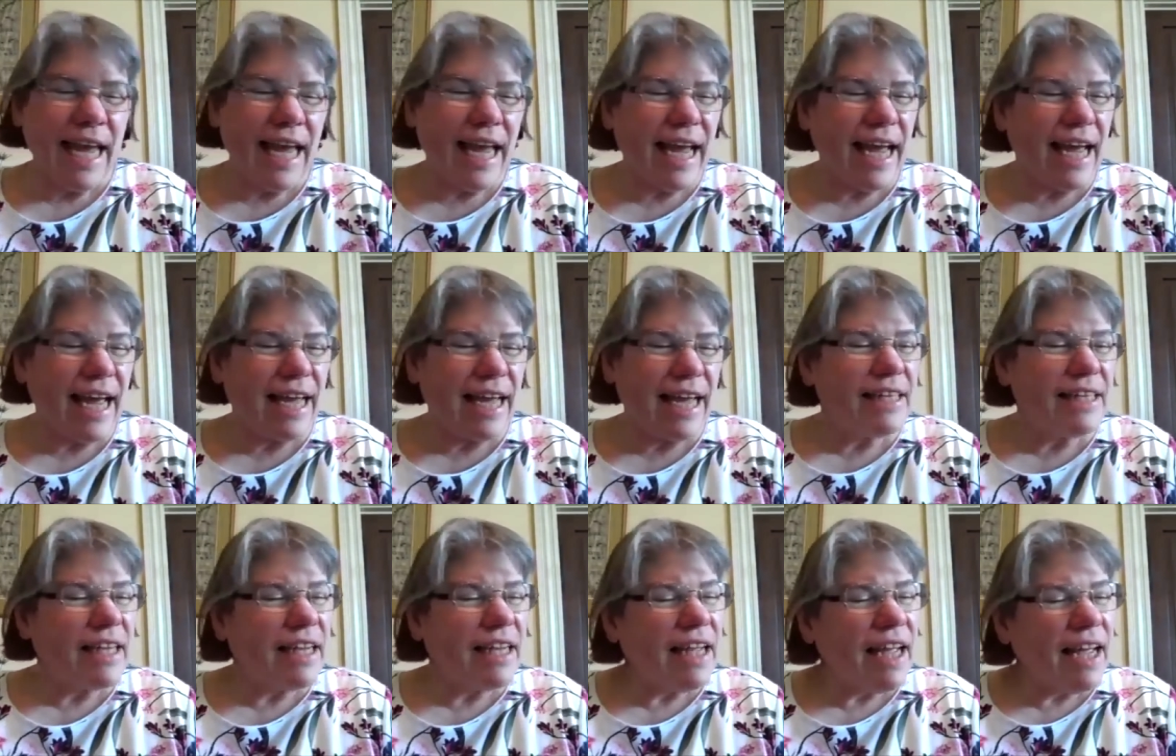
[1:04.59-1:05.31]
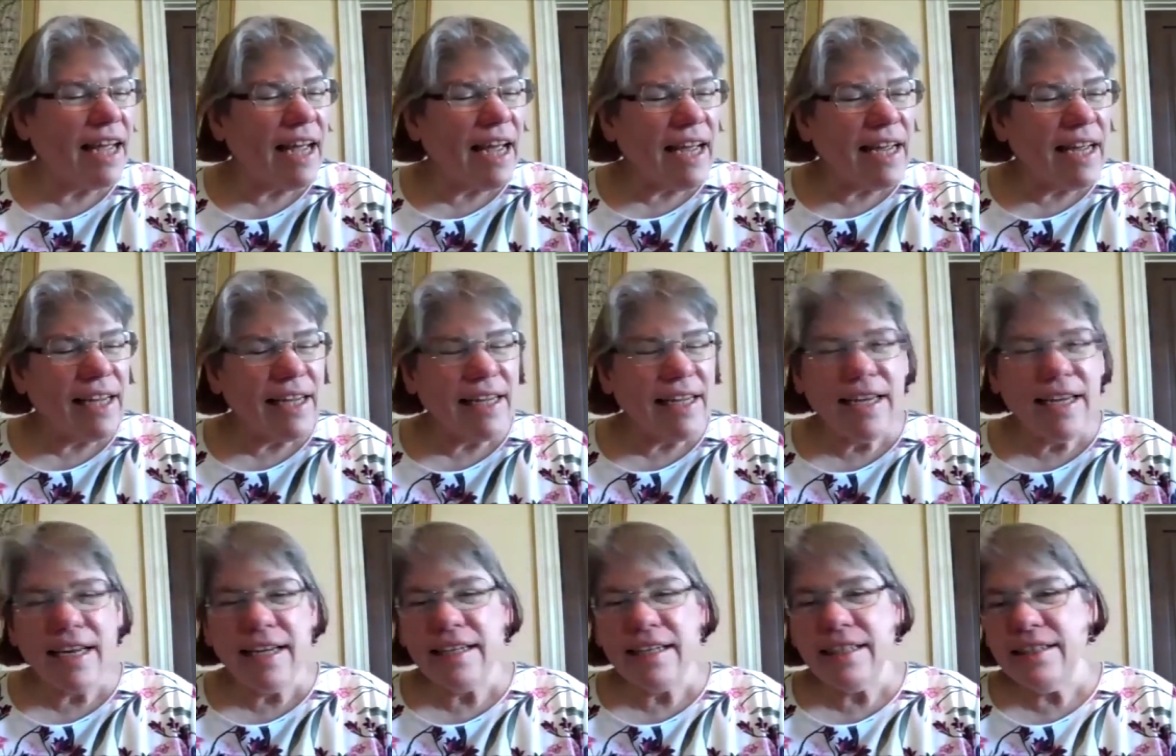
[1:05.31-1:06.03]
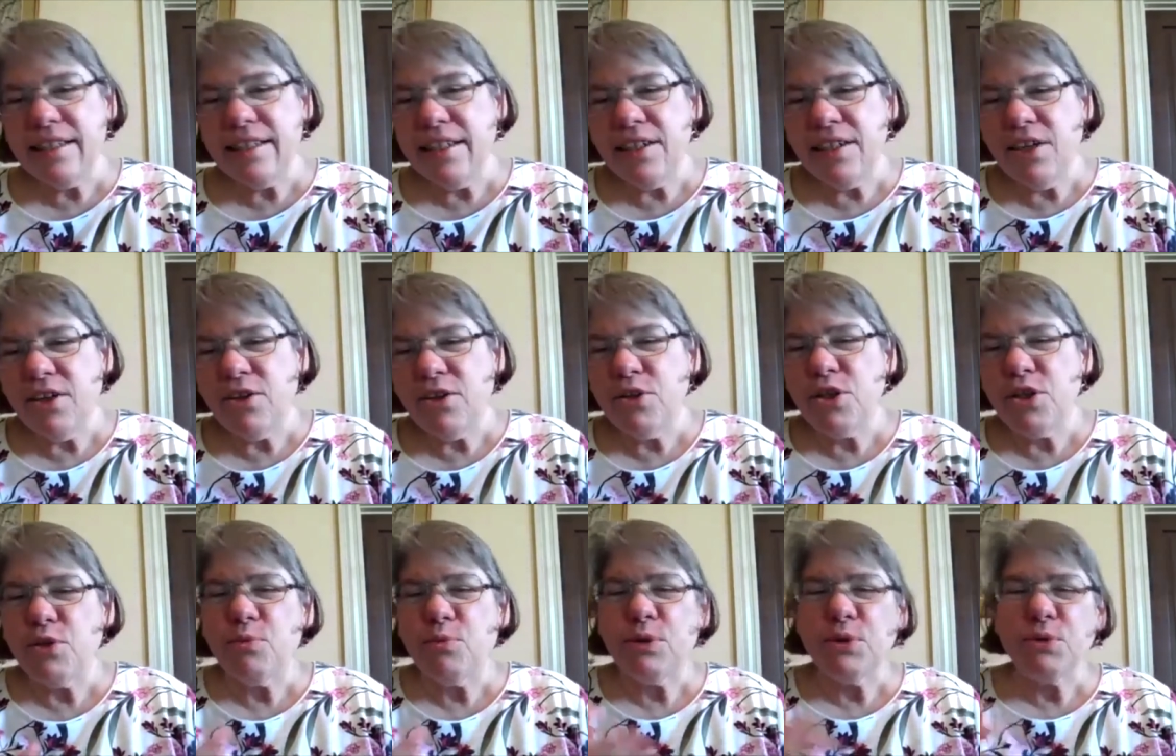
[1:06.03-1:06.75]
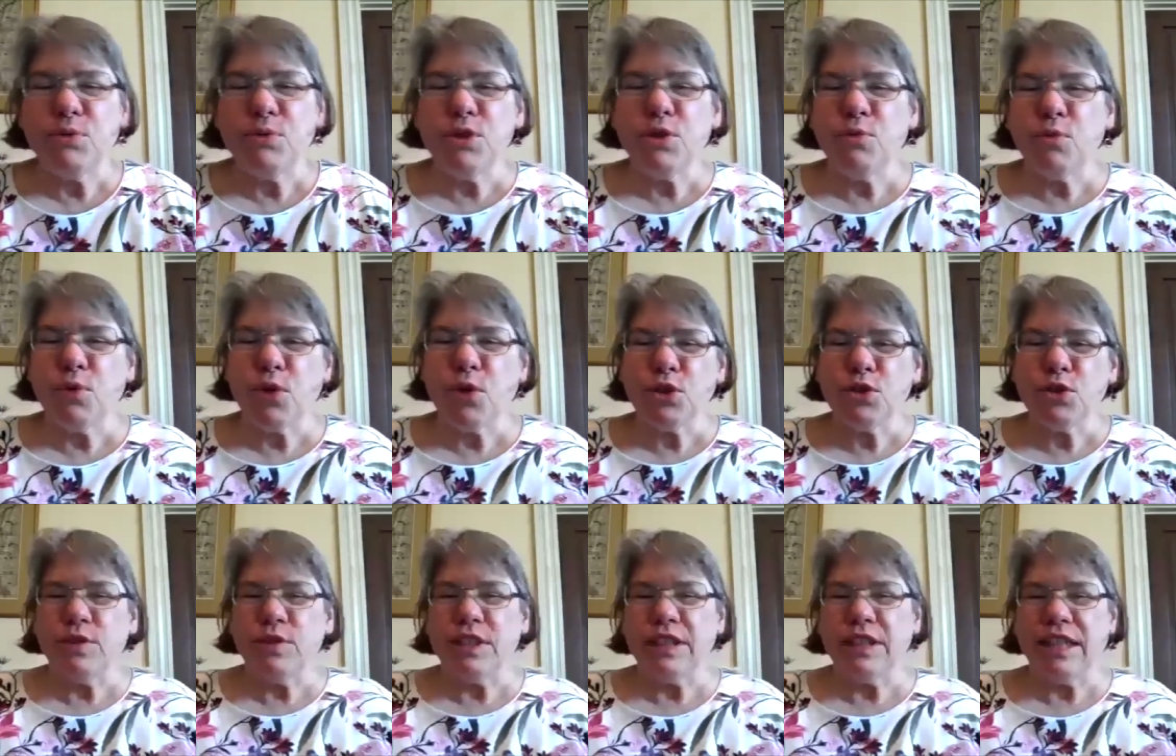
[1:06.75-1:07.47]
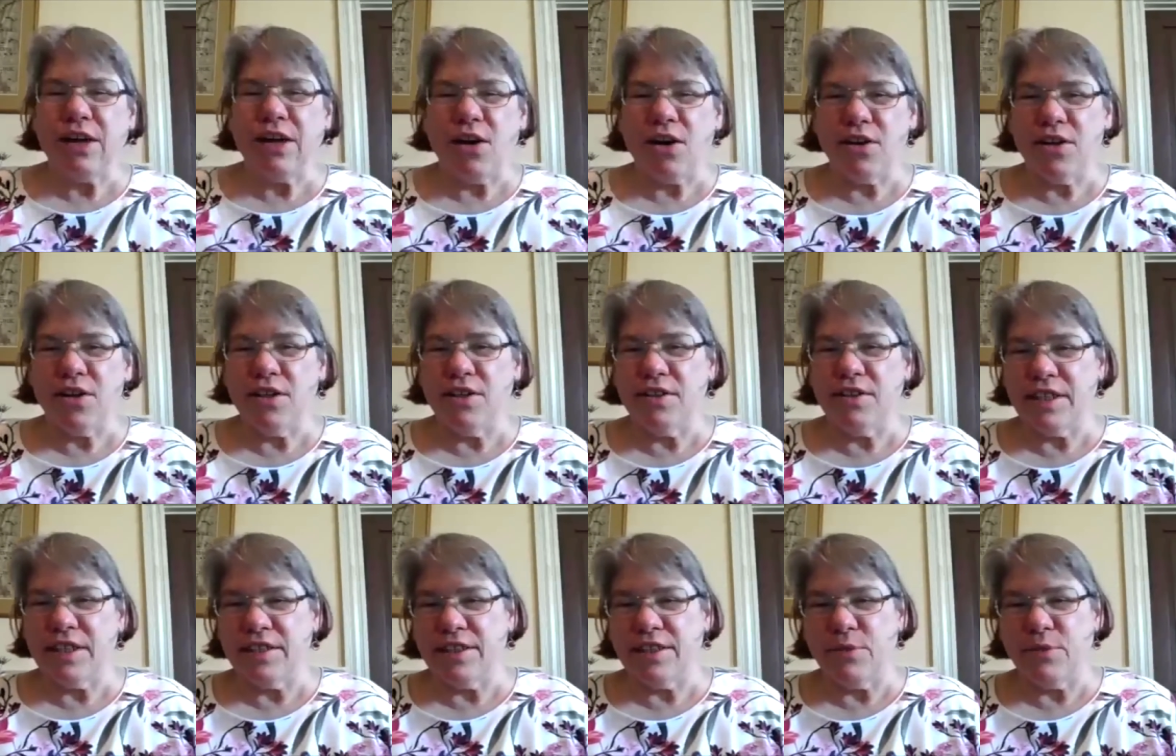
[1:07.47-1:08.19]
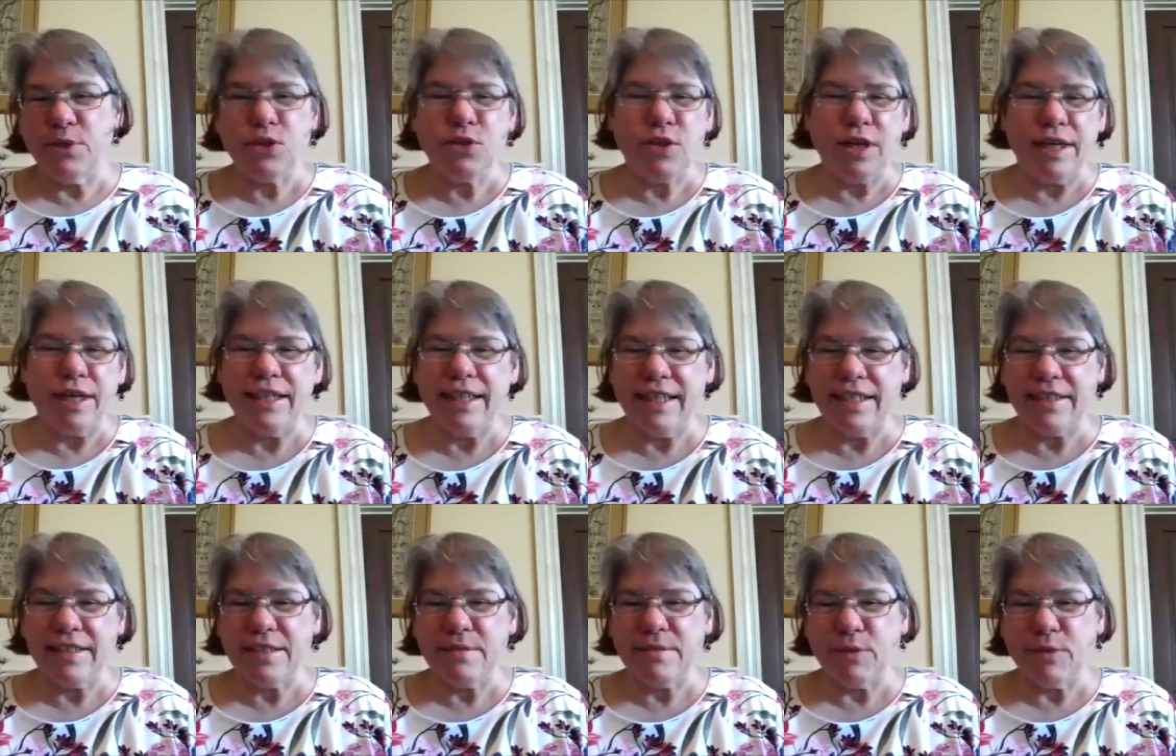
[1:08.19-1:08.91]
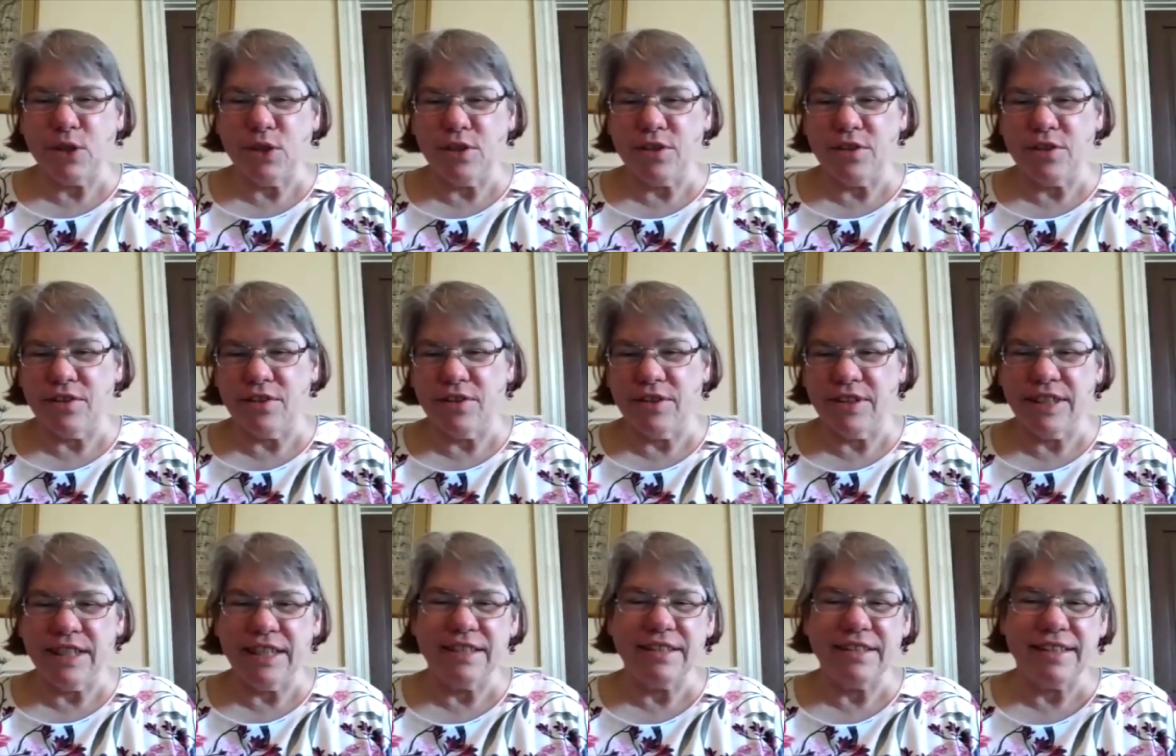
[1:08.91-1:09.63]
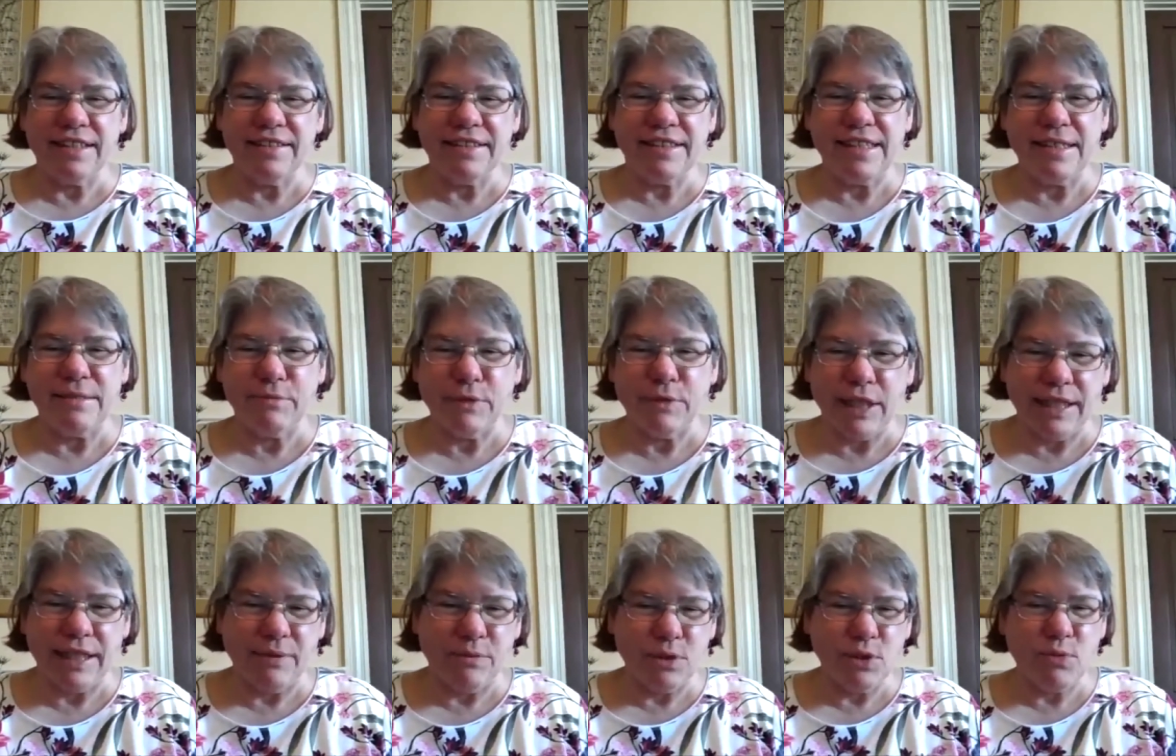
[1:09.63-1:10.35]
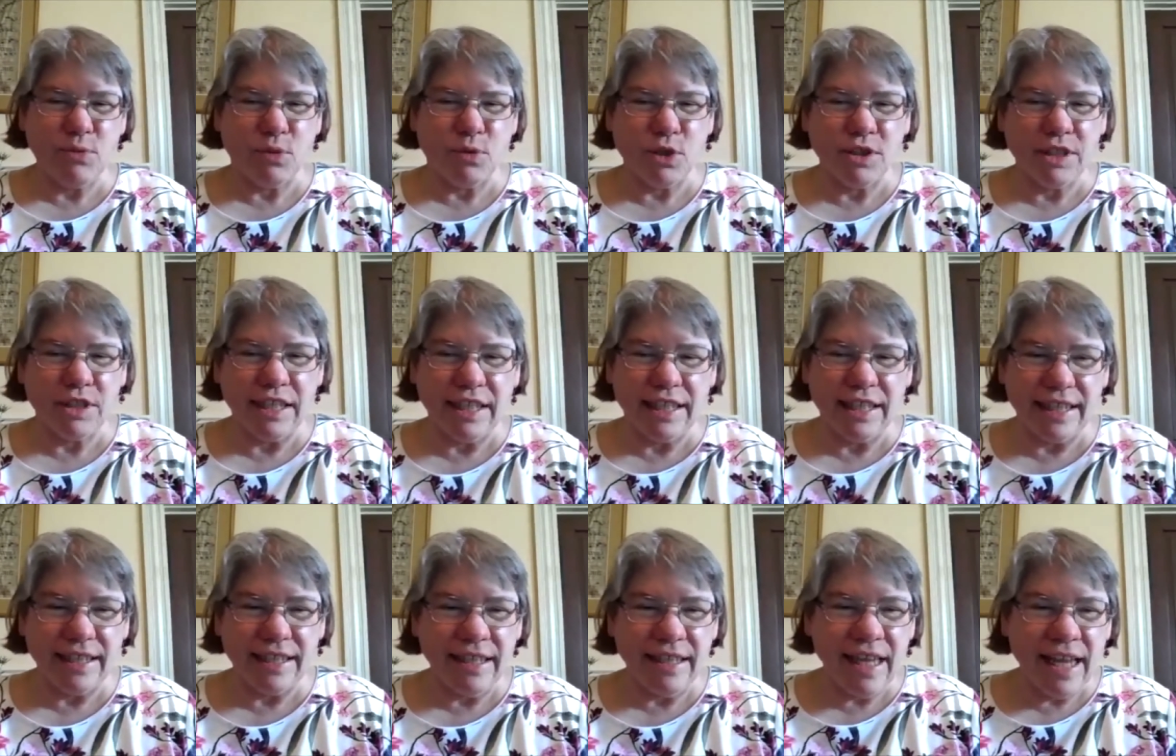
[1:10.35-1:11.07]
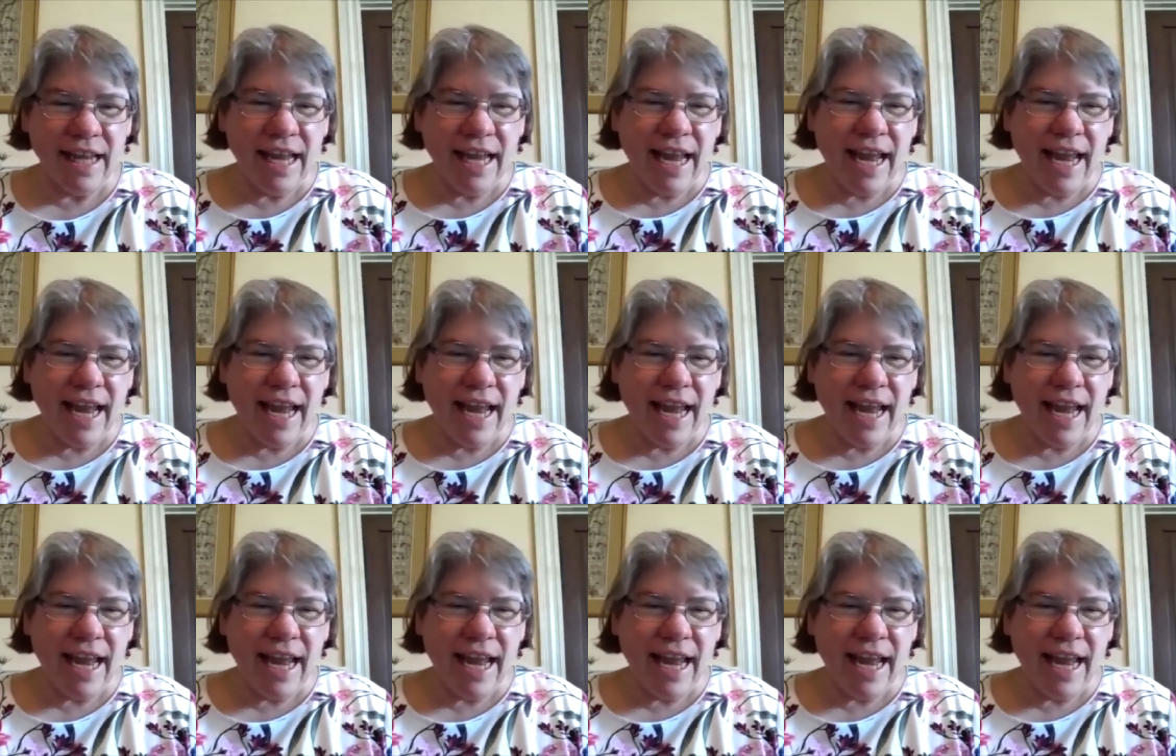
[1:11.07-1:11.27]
And, you know, we worked really hard and you were trying to get smarter and it didn't seem like it was working.